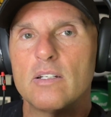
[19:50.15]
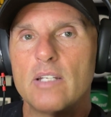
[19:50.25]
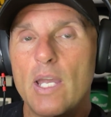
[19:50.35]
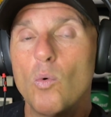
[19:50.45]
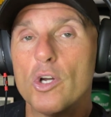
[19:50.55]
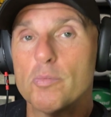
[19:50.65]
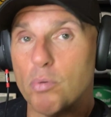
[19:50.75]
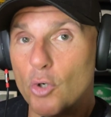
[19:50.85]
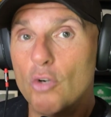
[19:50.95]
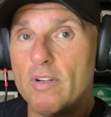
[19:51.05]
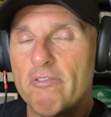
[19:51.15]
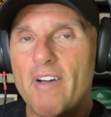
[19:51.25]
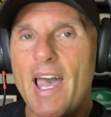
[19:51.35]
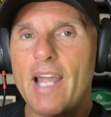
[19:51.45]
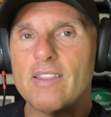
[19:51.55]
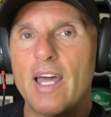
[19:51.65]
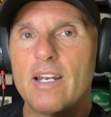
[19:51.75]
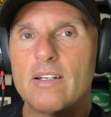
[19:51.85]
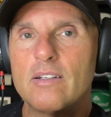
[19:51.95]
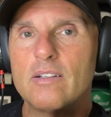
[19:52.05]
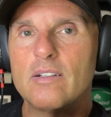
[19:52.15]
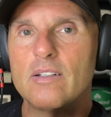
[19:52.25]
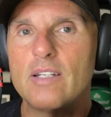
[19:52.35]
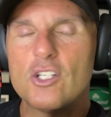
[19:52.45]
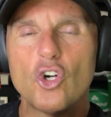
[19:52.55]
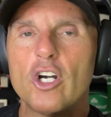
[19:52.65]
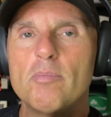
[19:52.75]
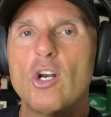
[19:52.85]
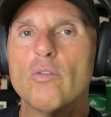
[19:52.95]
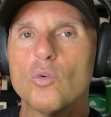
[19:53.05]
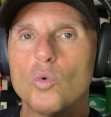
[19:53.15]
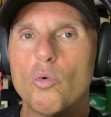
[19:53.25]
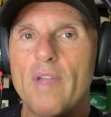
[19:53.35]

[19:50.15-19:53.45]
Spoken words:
it was proven fact that it's already been overruled.